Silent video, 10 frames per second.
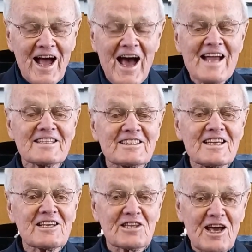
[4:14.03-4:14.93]

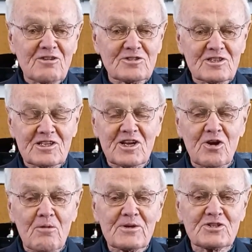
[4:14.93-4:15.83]
18,000
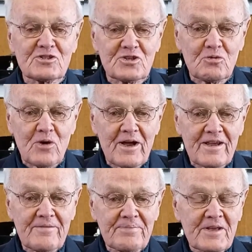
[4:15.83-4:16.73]
kilometers
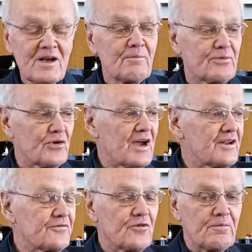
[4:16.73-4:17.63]
away,
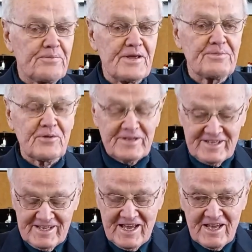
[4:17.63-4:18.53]
prayed for people
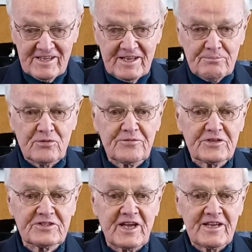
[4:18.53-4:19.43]
here in
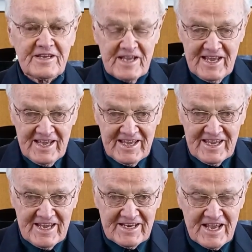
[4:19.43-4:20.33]
Bloemfontein,
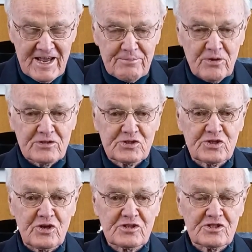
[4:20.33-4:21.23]
in Hebron
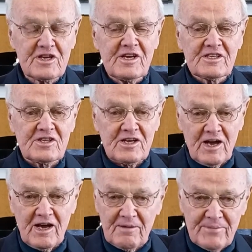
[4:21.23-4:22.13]
Church
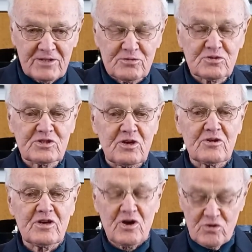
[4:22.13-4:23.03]
a month or so
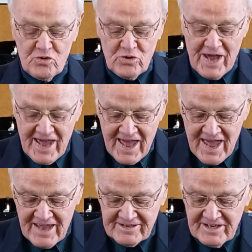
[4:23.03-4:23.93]
ago, who
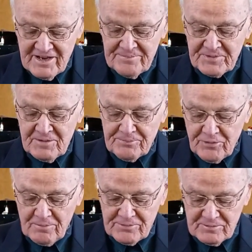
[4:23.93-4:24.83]
had
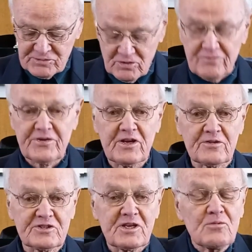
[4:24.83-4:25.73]
problems of
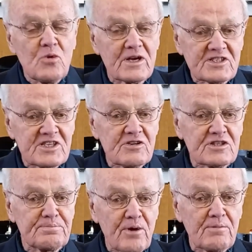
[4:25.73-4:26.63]
health, some quite
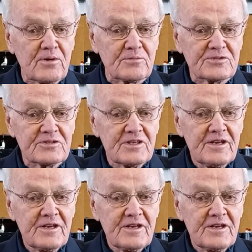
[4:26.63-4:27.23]
serious problems.